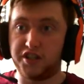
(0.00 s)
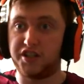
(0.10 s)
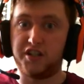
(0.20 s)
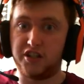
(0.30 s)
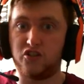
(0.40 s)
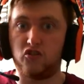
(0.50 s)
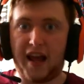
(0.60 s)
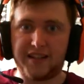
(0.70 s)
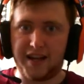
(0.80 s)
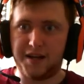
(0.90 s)
to
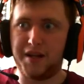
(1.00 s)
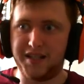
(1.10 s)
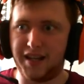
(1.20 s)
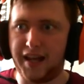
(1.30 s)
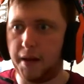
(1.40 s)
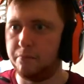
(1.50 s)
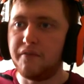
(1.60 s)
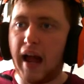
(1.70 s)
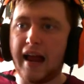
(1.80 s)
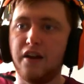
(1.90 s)
distract enemies again.
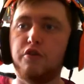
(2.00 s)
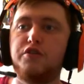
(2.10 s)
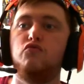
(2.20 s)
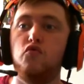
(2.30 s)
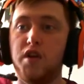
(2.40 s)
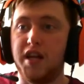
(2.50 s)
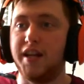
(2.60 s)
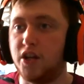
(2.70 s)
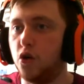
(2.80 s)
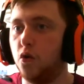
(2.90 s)
That looks really
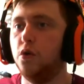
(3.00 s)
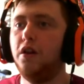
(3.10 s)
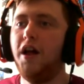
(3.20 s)
cool,